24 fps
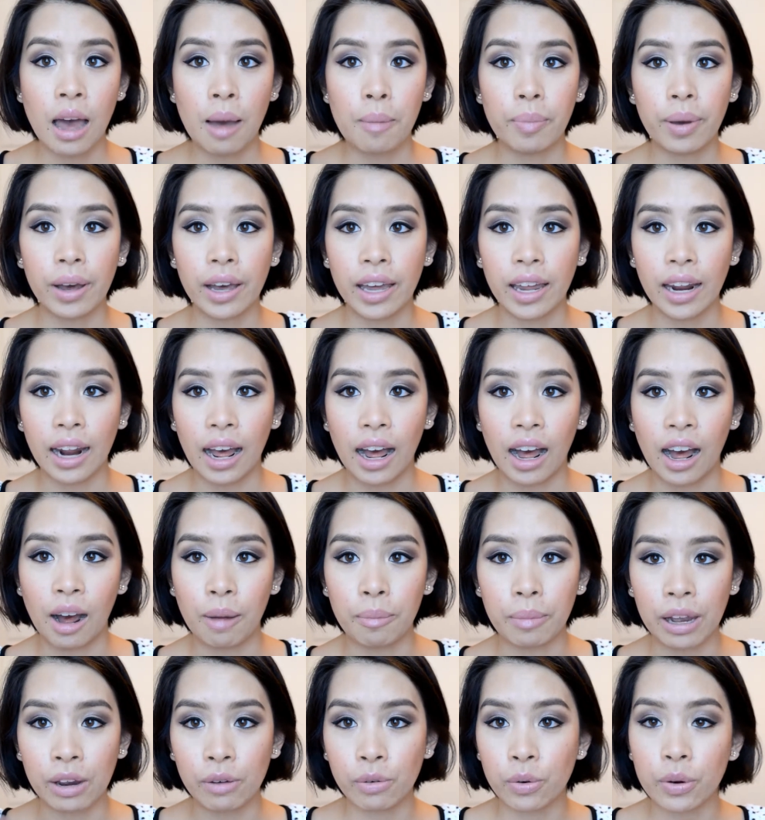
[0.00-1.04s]
But
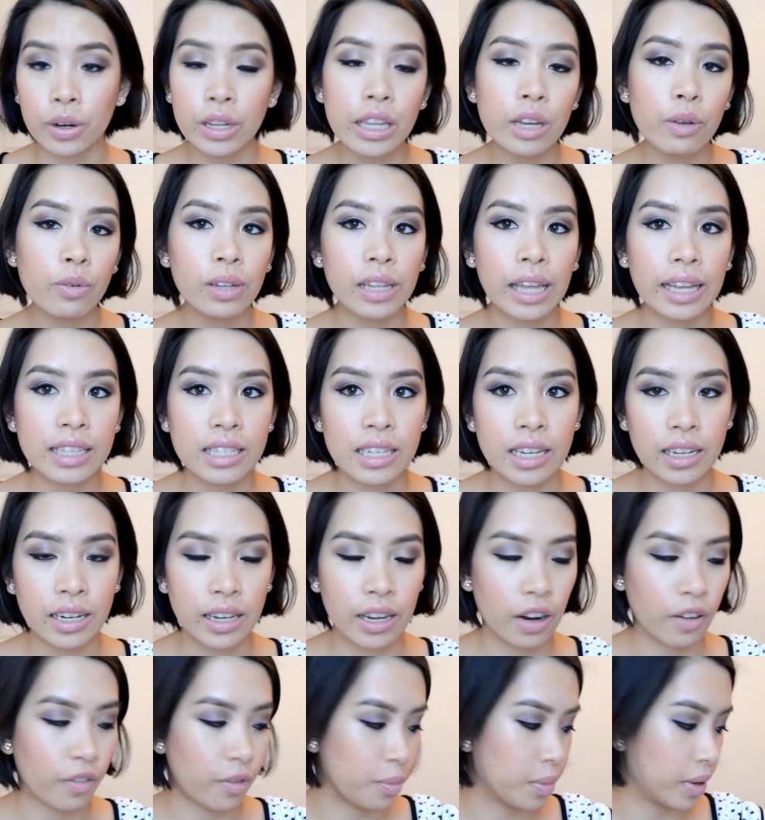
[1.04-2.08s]
I really would like to
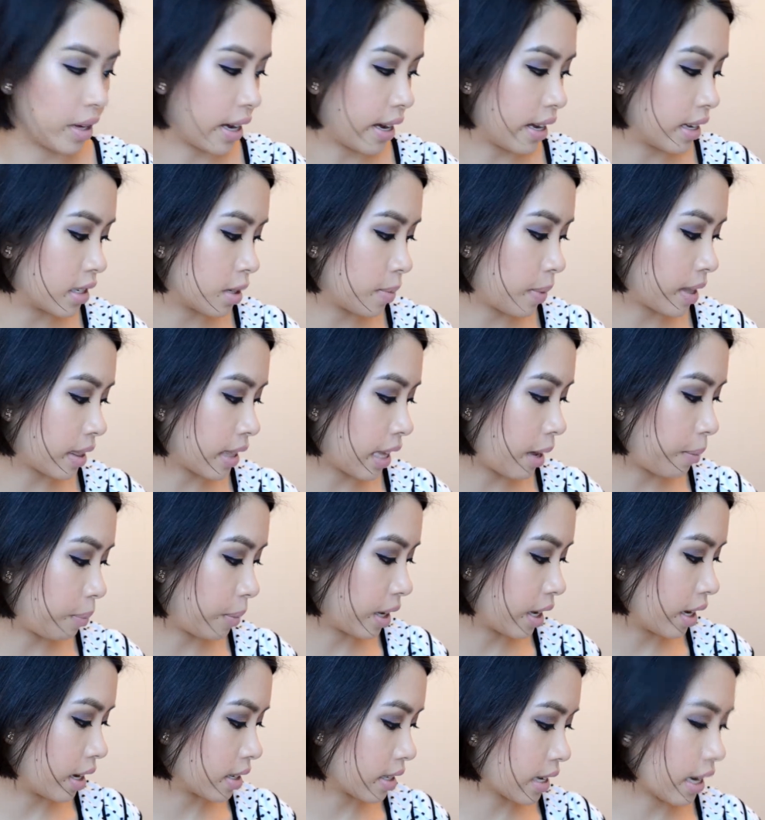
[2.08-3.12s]
hear from you guys about that,
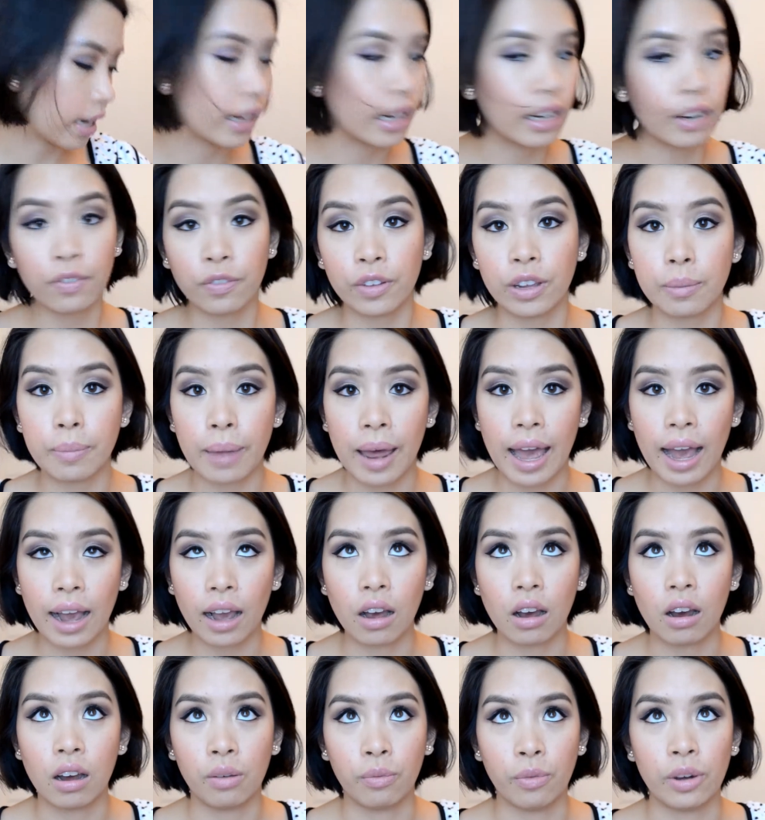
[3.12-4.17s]
because I need feedback
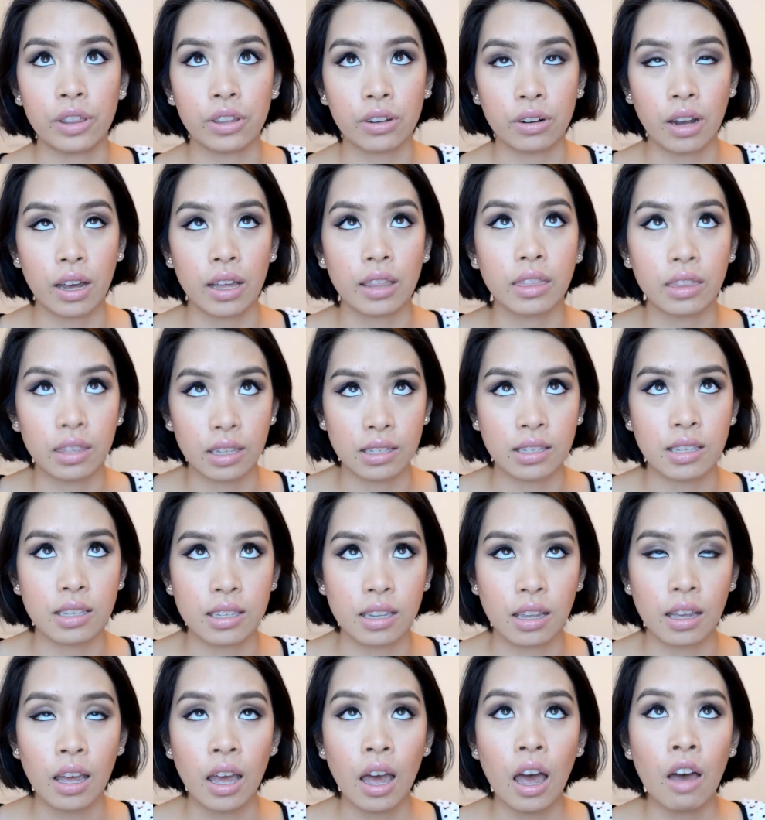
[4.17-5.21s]
on whether or not this is
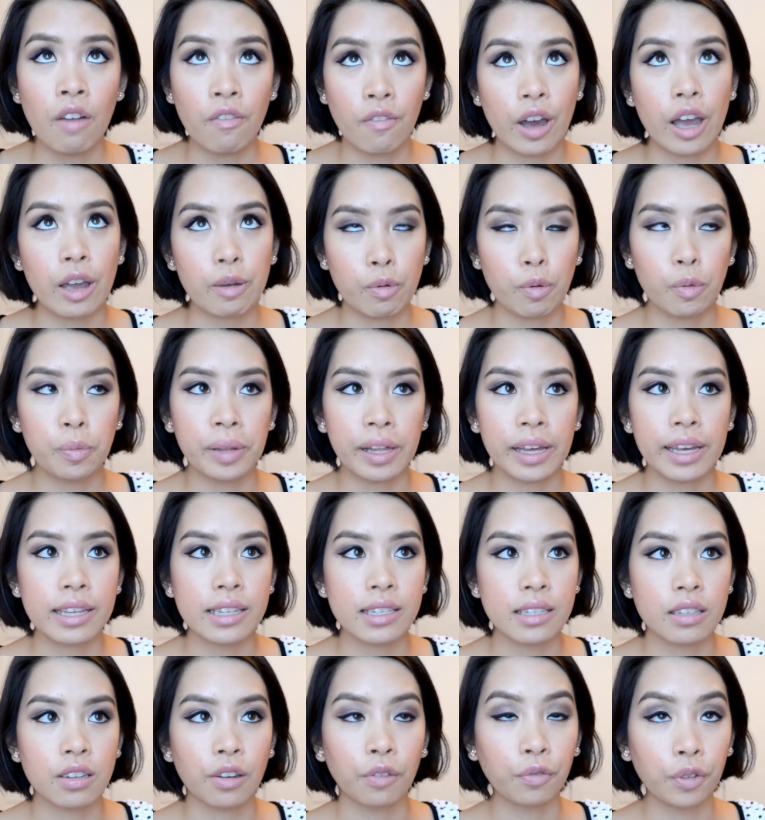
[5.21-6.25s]
a viable
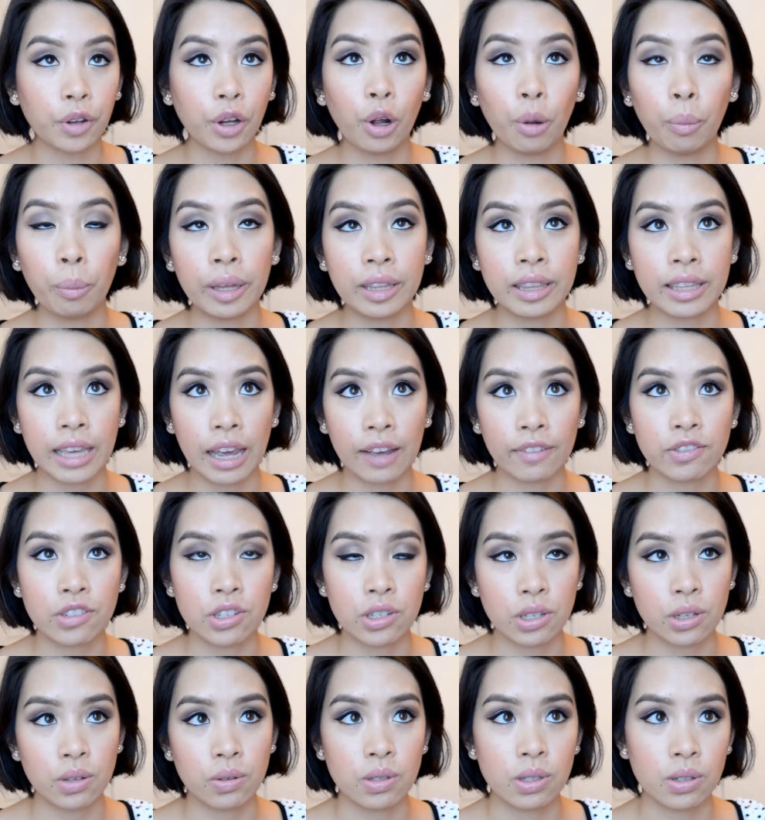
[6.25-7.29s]
place to film in the
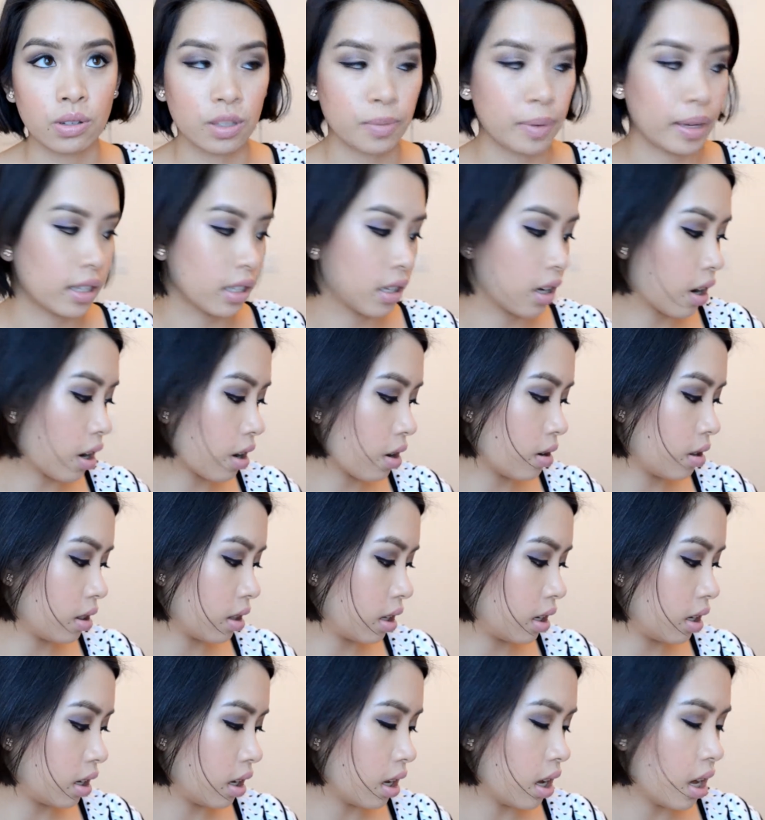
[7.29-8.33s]
afternoon. So it's about
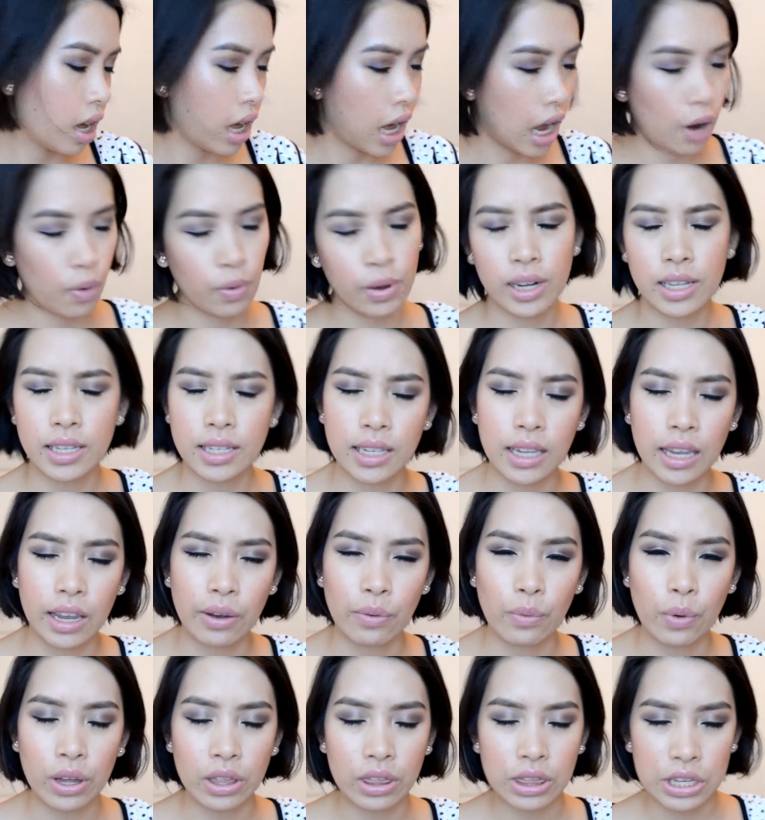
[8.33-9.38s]
currently, I want to say
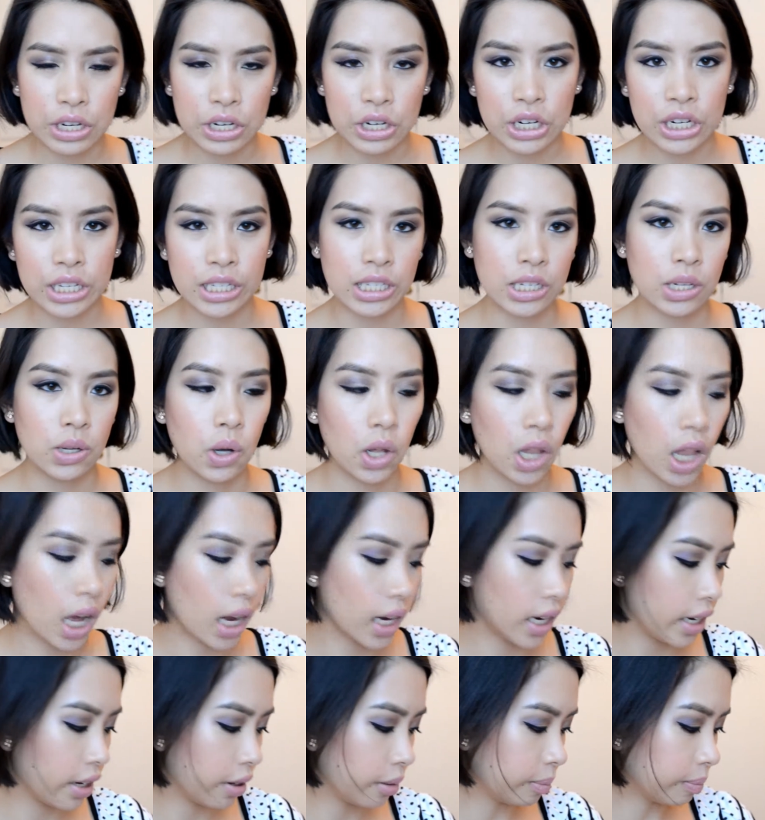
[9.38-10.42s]
1:30, 2
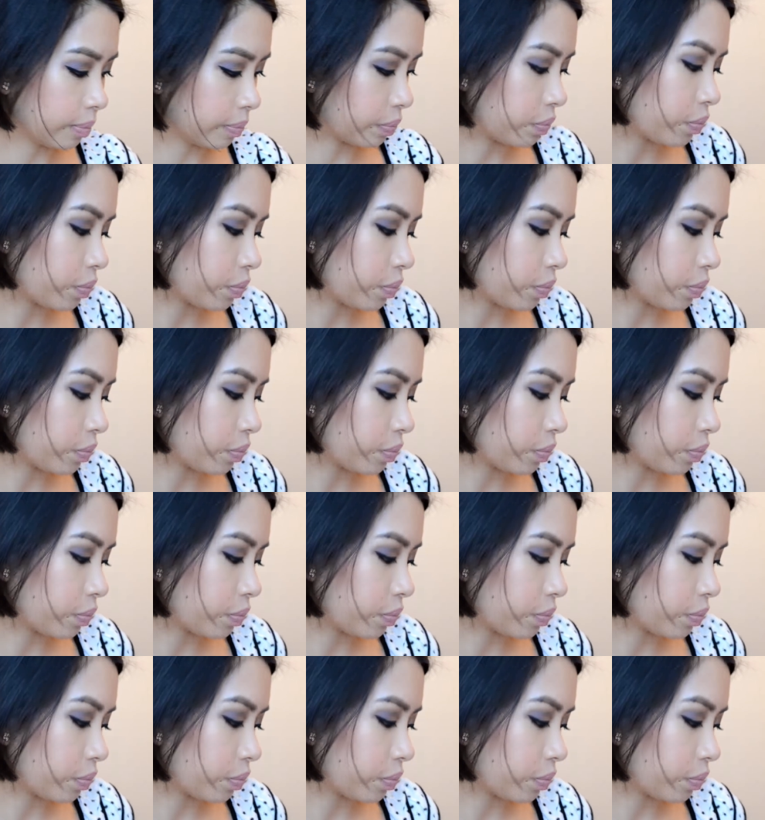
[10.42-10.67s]
o'clock now.